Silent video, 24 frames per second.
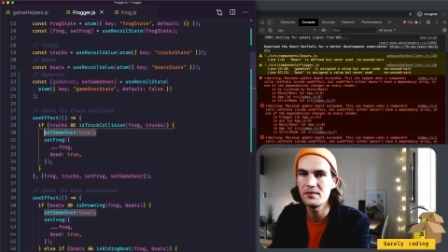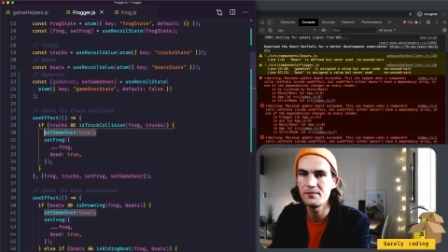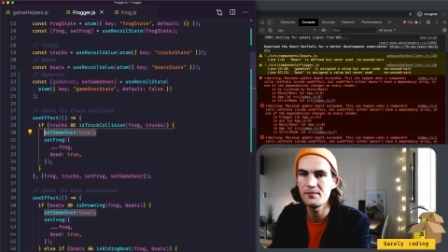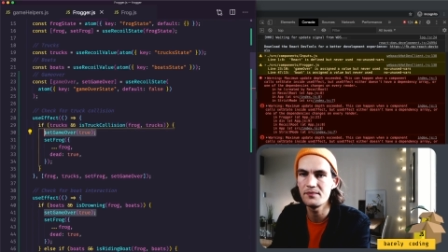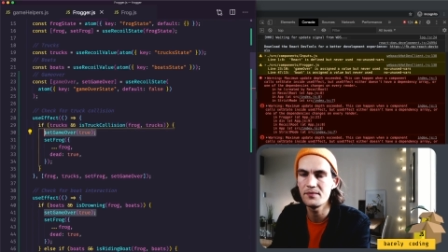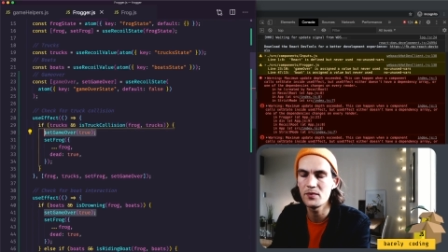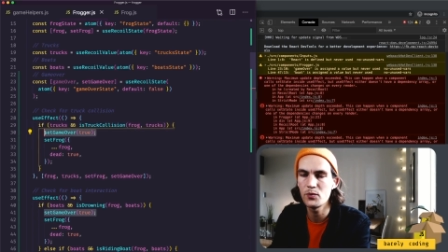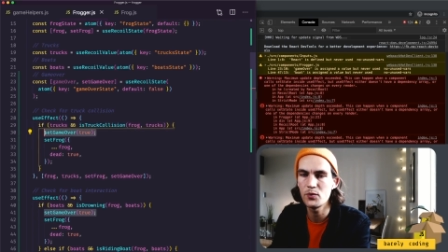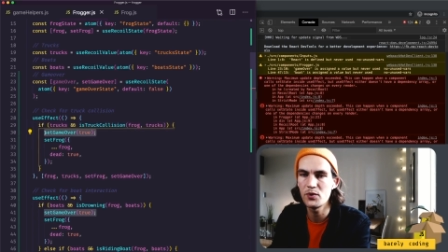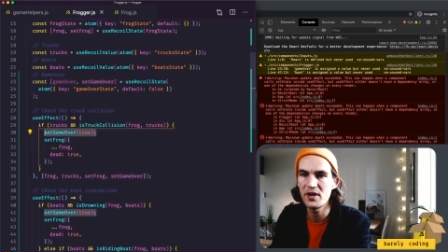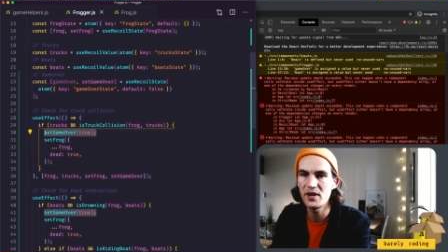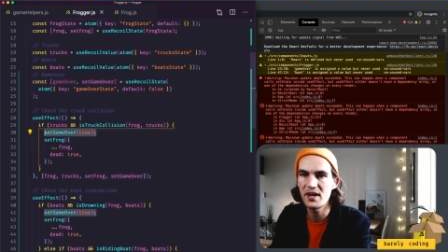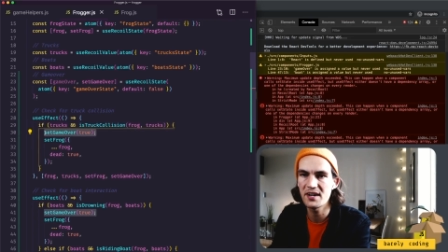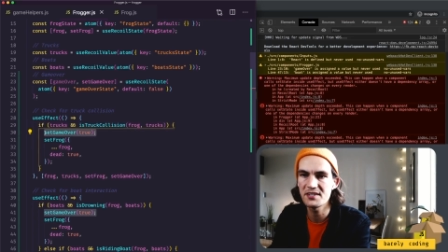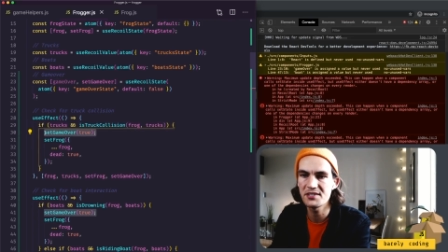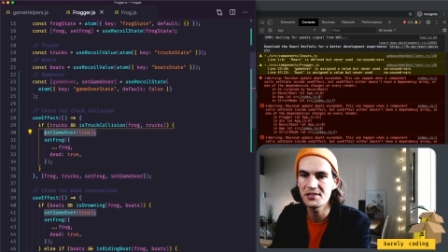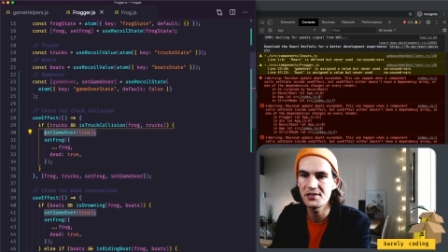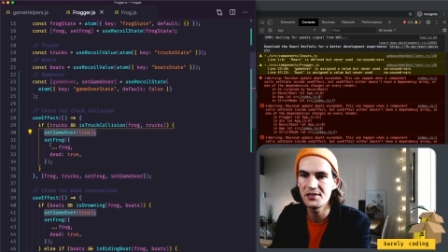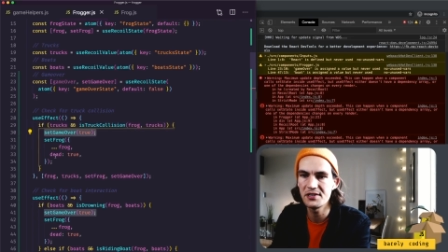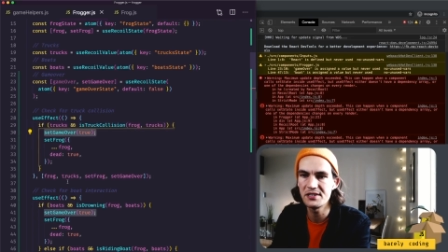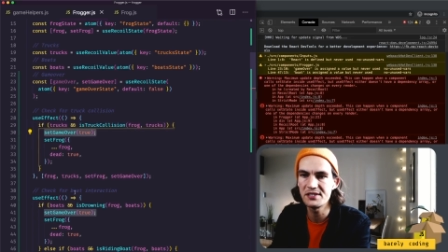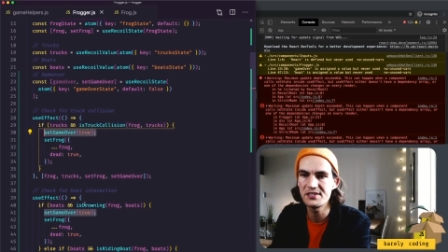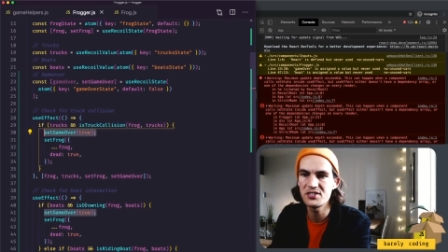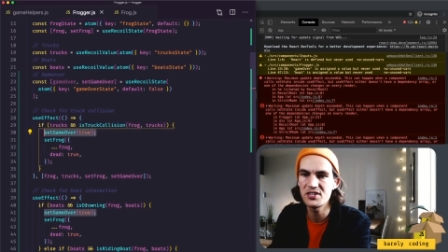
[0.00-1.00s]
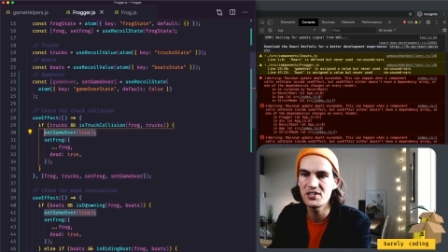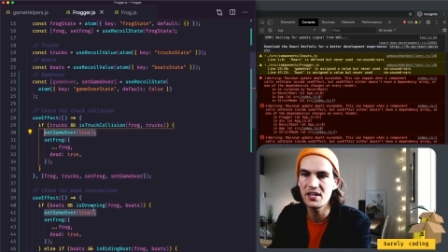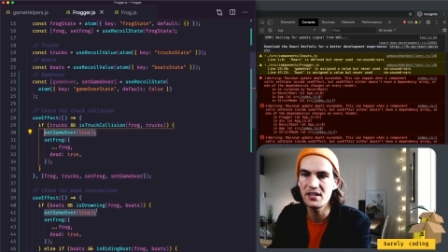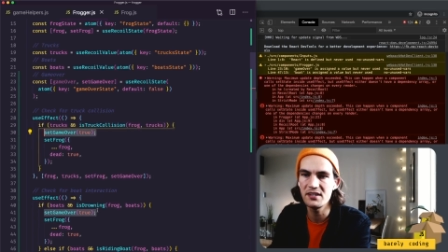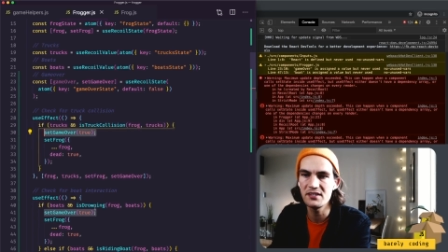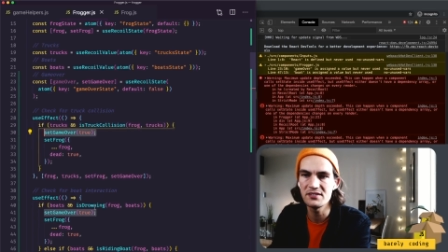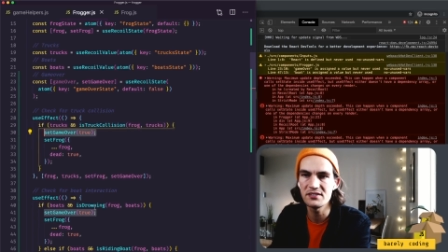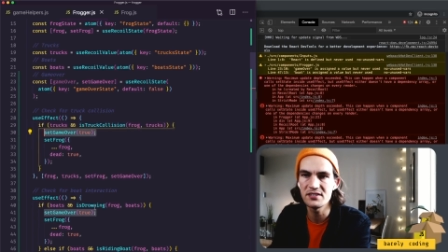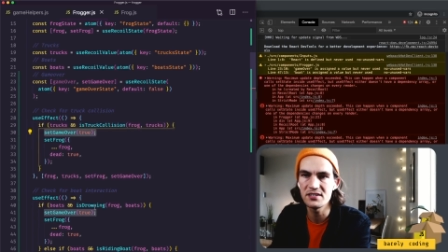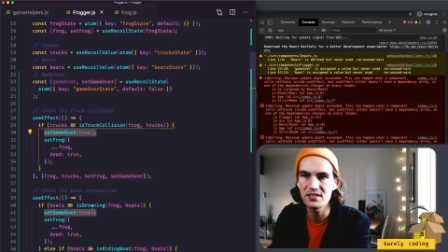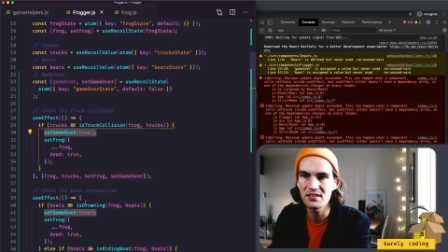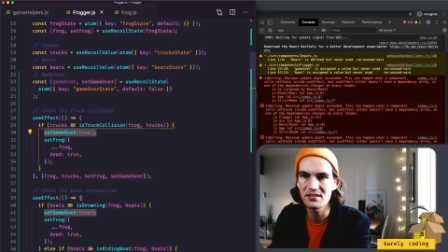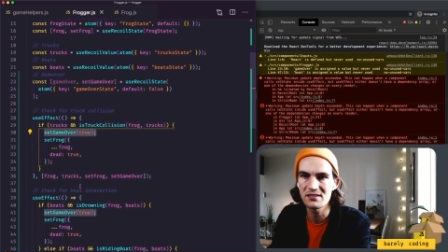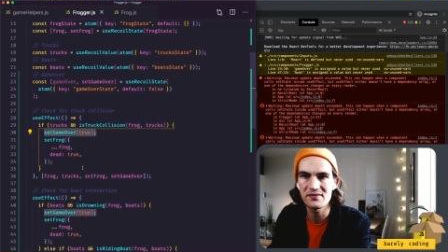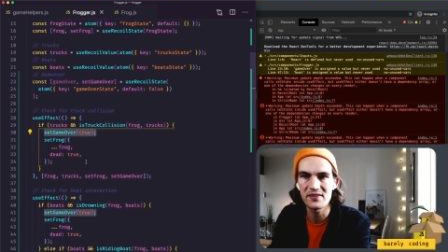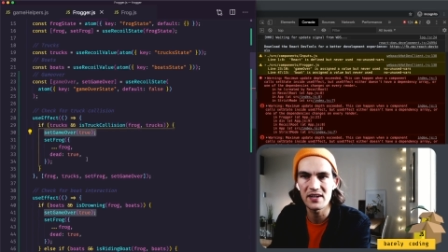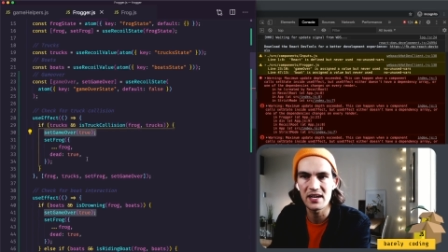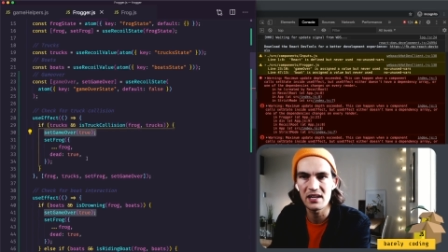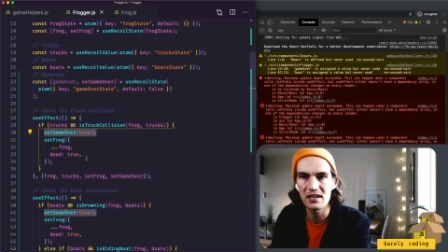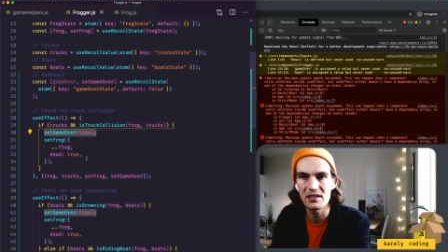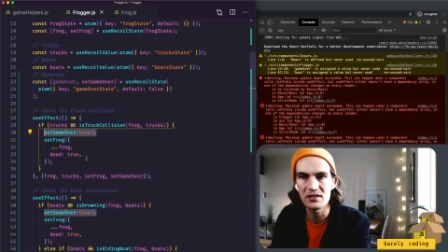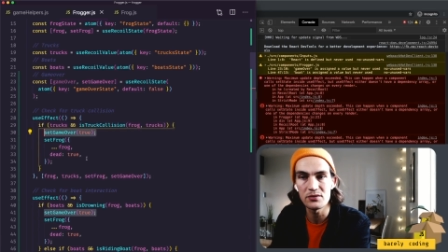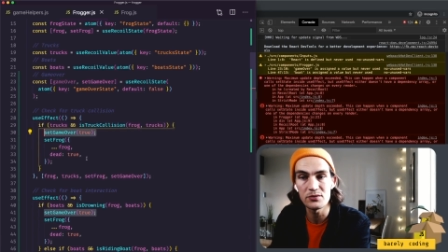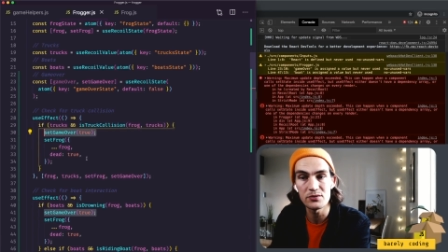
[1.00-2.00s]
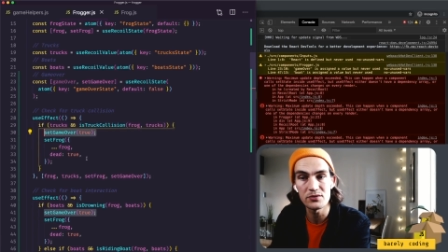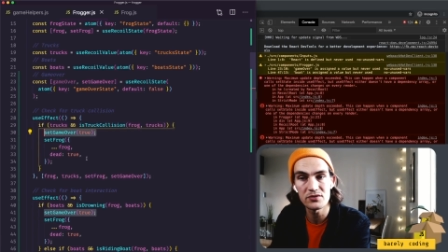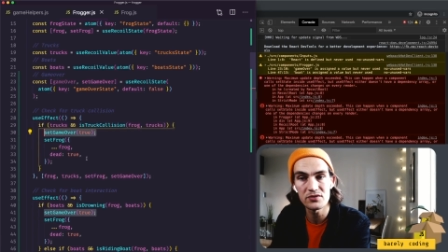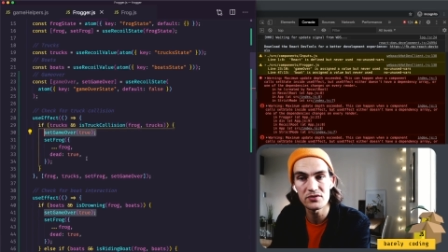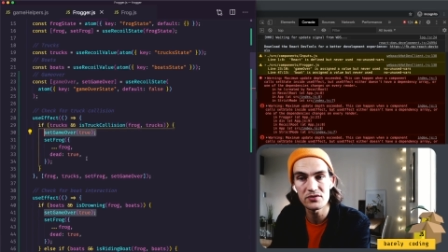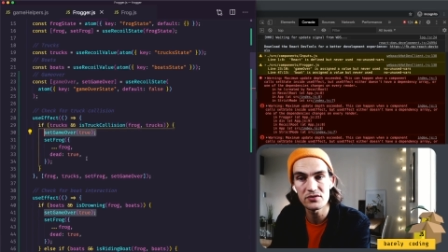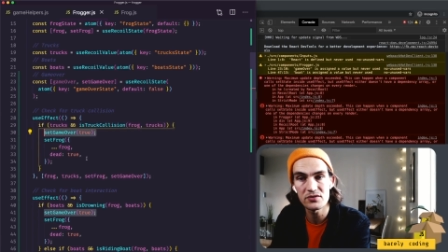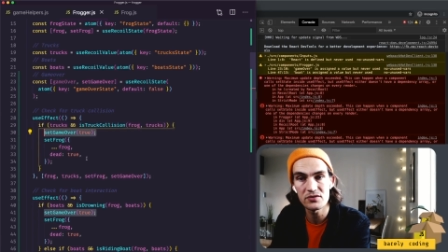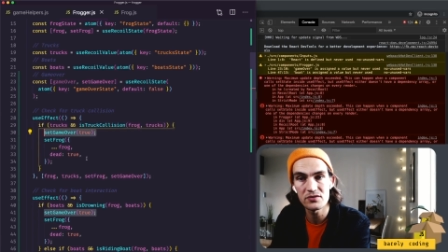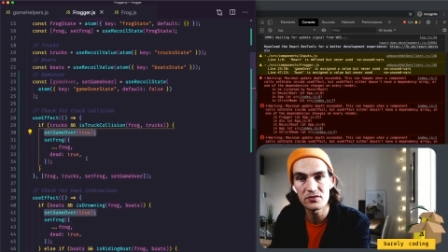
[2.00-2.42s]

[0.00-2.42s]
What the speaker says: we're actually changing the values